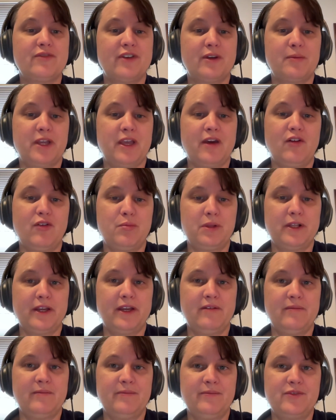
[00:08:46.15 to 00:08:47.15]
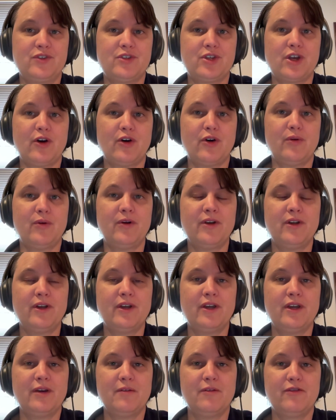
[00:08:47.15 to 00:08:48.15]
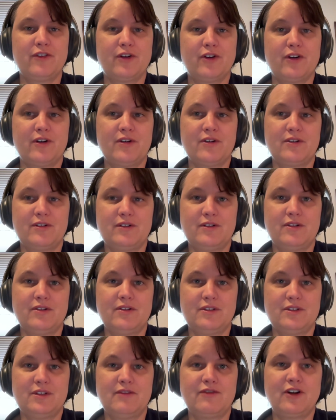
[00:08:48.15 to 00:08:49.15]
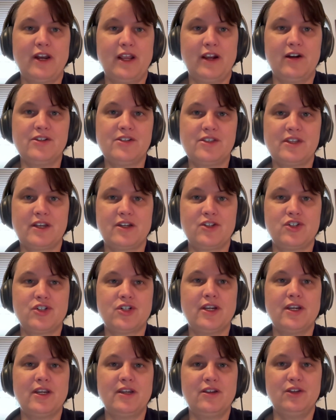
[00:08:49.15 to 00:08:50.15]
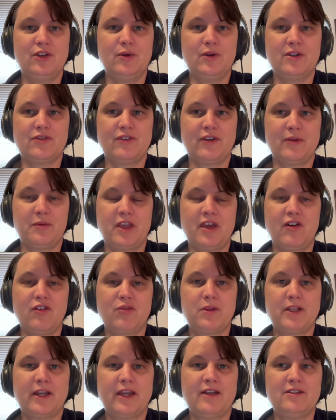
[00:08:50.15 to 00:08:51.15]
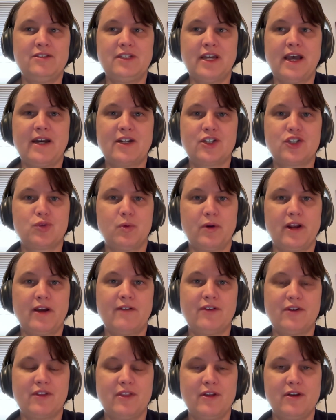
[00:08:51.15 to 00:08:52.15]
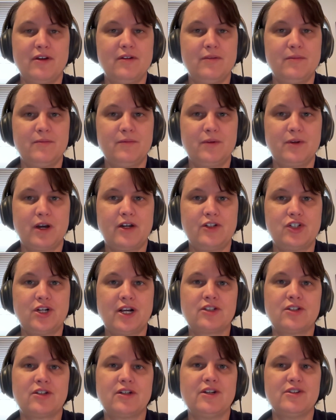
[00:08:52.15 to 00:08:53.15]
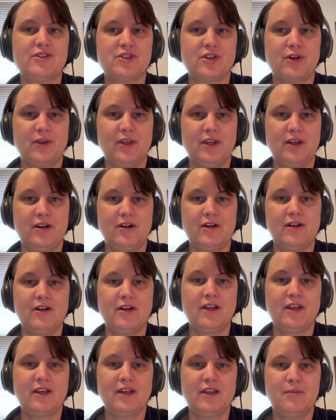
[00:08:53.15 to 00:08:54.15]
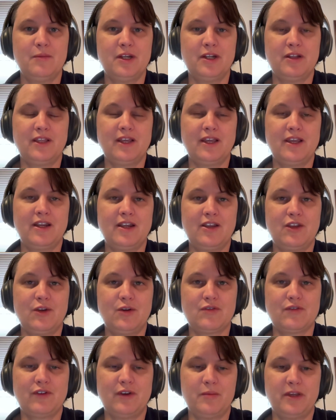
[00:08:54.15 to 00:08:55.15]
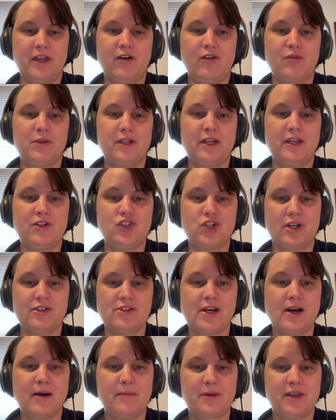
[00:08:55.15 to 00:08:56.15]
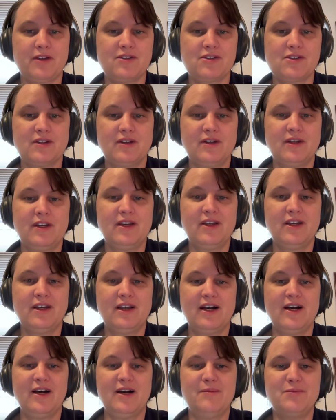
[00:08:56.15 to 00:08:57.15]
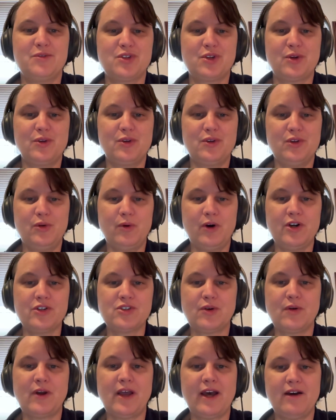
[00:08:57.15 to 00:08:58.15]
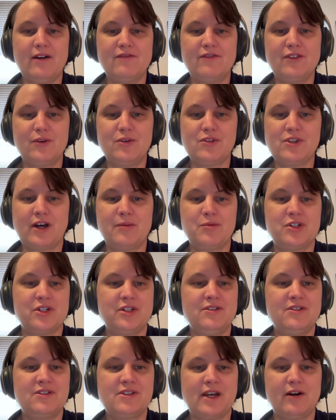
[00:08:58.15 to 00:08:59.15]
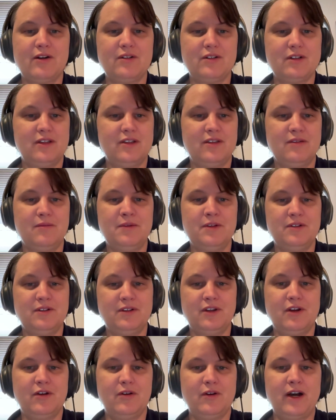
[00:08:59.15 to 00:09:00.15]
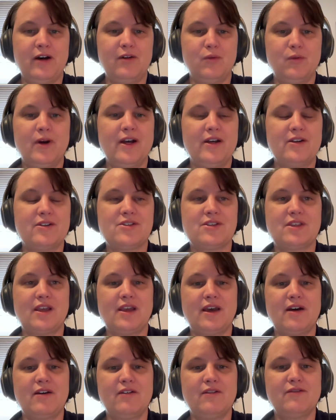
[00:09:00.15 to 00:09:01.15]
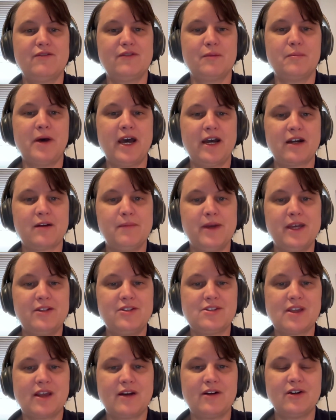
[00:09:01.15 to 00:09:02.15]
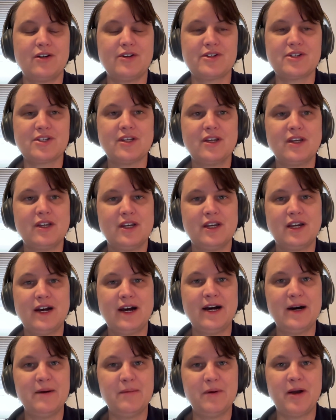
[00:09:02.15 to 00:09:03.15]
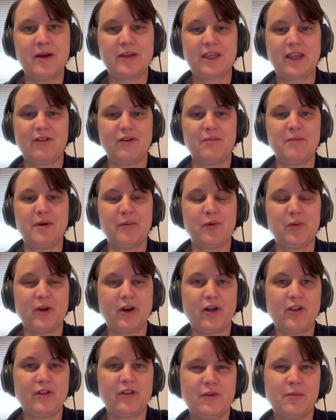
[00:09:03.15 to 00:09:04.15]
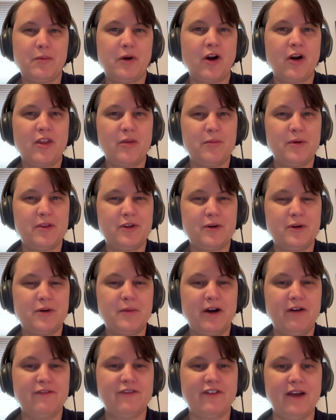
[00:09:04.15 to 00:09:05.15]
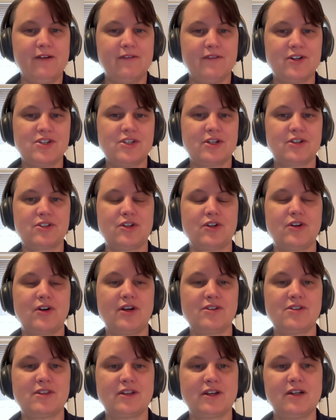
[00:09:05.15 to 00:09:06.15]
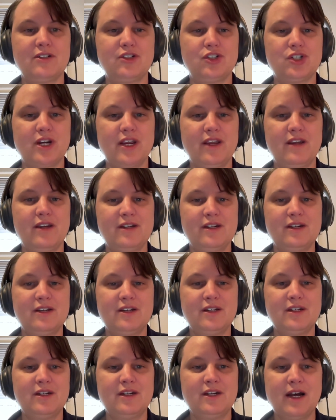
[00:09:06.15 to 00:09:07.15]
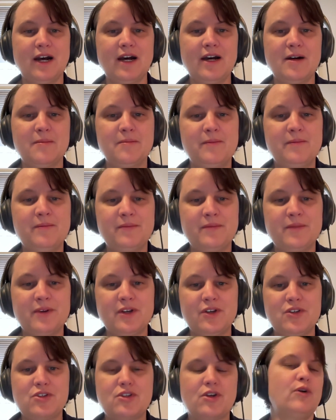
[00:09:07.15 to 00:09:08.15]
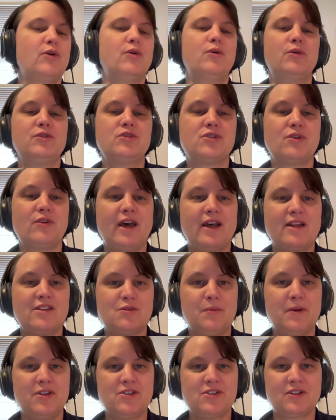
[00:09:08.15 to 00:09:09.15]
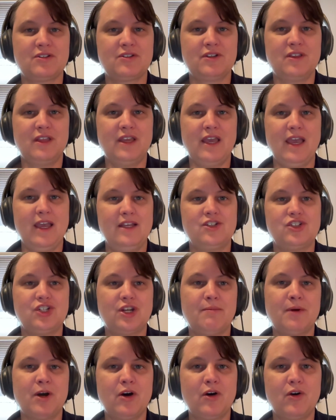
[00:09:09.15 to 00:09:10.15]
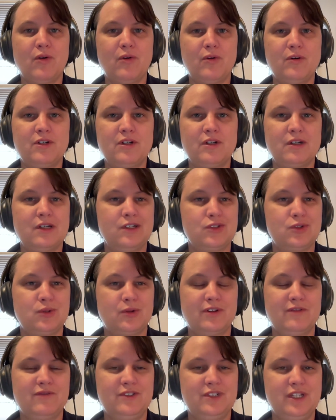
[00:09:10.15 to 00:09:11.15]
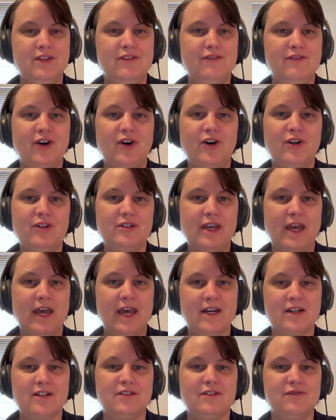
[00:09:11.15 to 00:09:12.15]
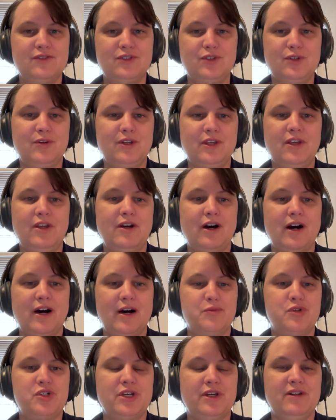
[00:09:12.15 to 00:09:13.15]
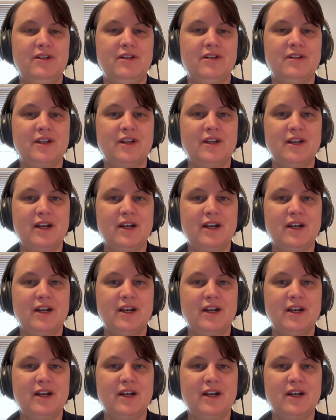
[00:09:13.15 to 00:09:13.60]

Family Health Plan. So for different areas of the country, U.S. Family Health Plan whatever the contractor is. So here in the Mid-Atlantic, U.S. Family Health Plan, Johns Hopkins. So you also have those options out in the out west. They have the PAC Med centers. I can't remember what them are, but there are about 5 or 6 across the country. So that's basically the HMO sort of default active duty option.